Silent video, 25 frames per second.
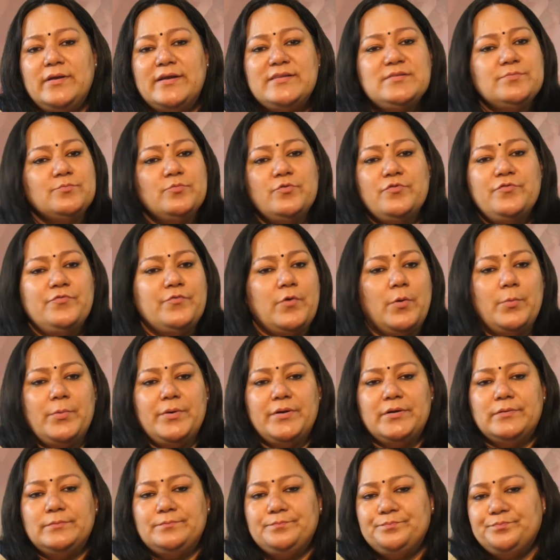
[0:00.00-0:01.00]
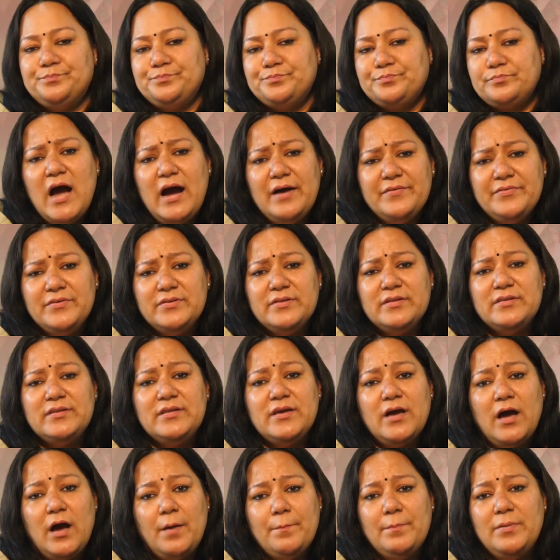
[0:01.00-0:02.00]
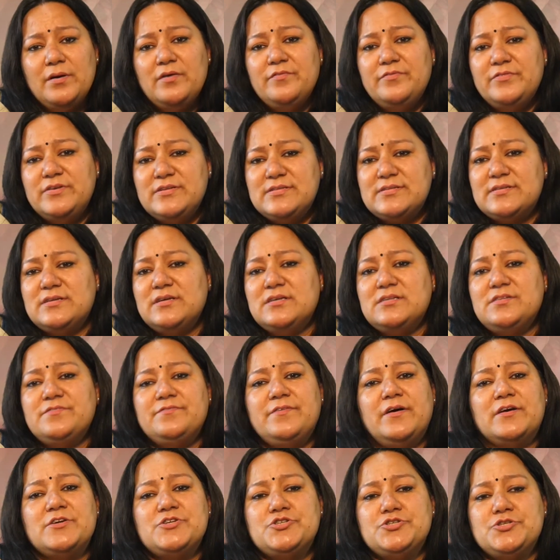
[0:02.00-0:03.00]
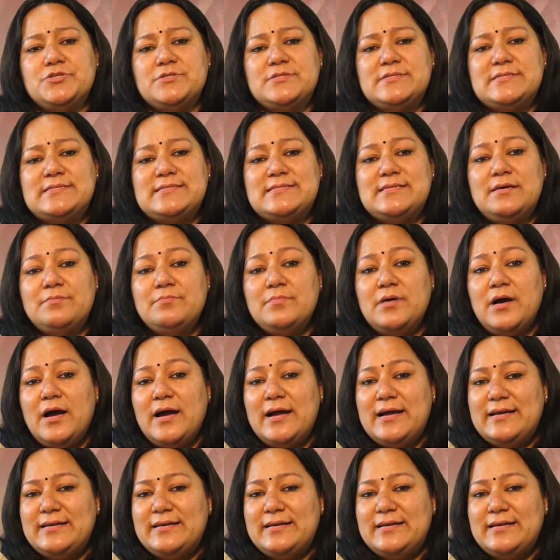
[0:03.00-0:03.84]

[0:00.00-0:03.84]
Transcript: Let's move forward. Other than the above discussed functions, some